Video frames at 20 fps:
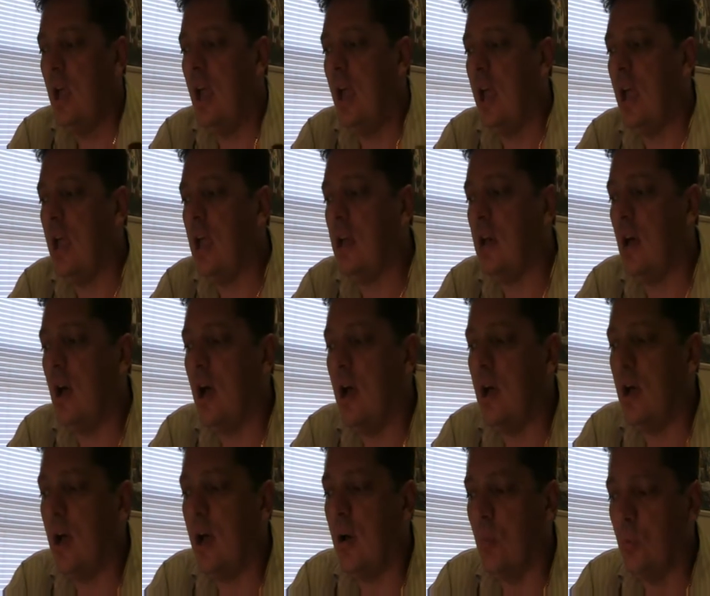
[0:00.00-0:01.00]
And
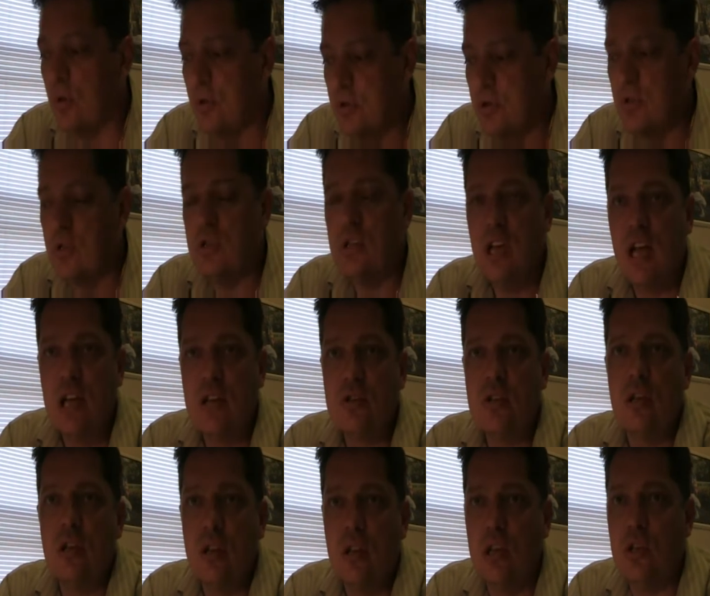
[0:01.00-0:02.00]
I would
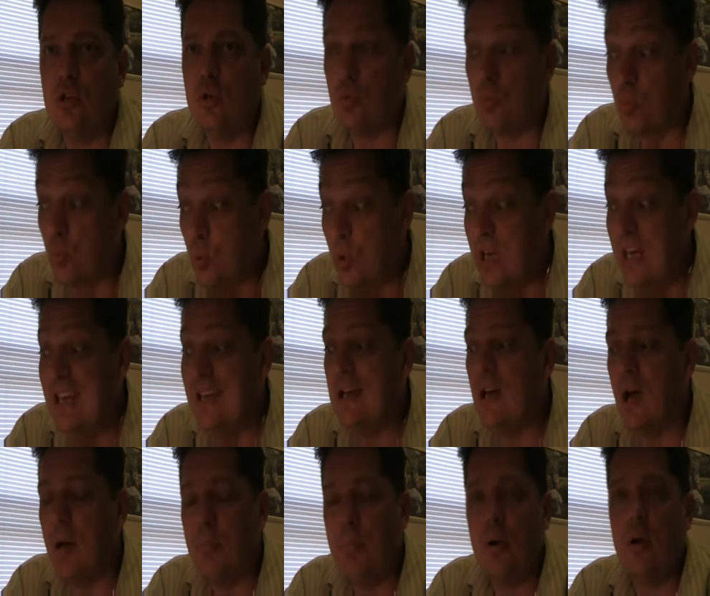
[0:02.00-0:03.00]
suggest that you read
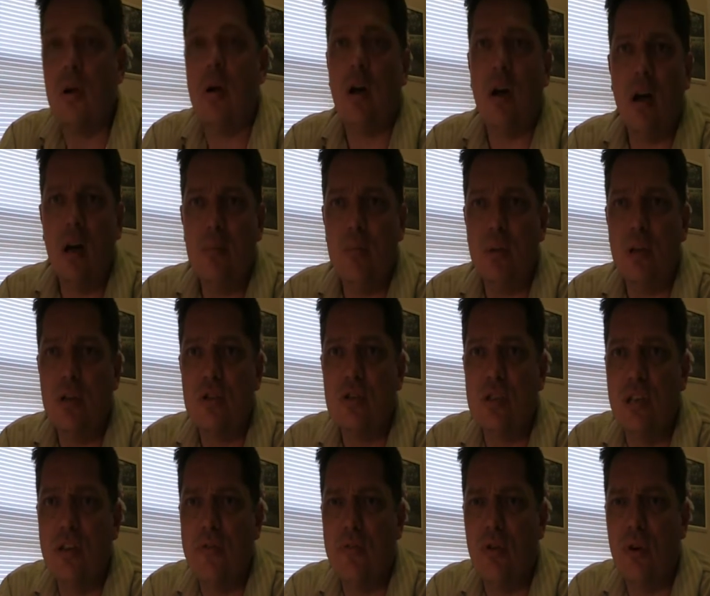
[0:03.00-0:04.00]
up on Bill
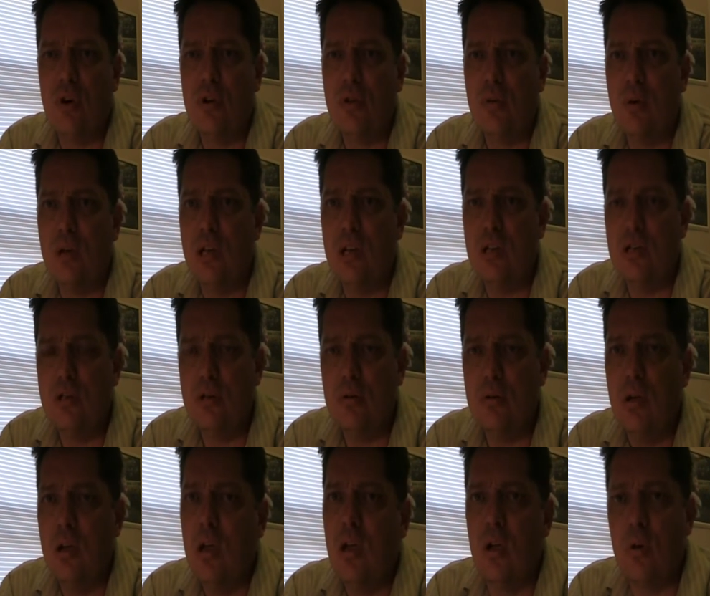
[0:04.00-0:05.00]

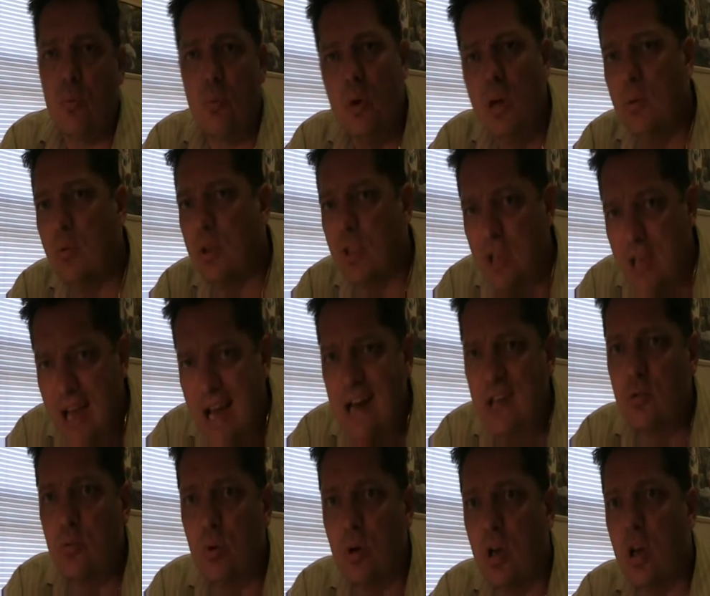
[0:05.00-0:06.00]
C-422, read what the actual